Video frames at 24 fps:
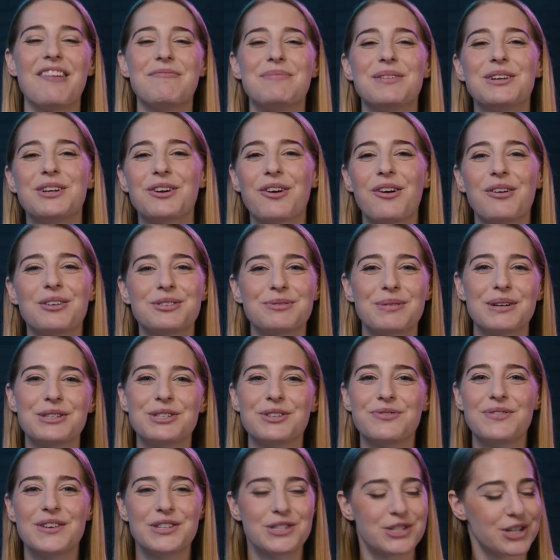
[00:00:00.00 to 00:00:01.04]
I've been your host,
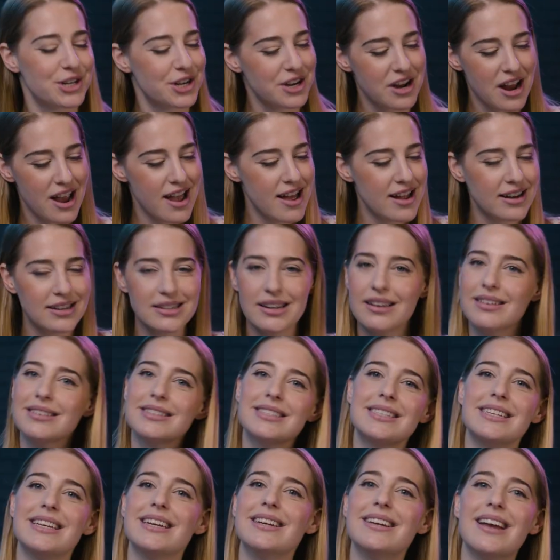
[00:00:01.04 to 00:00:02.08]
Rachel Fisher, and
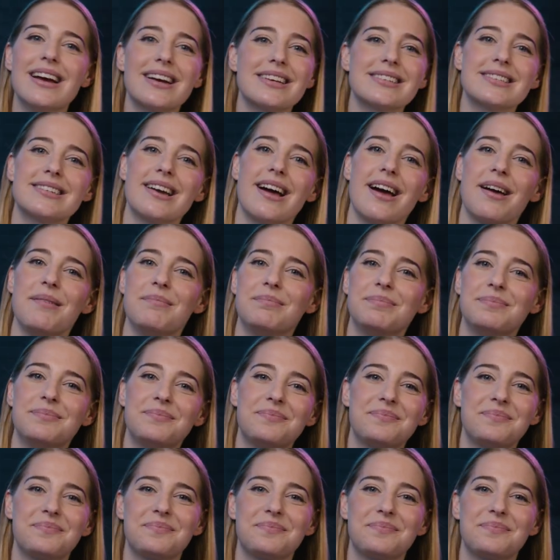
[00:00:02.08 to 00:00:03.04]
I'll see you next time.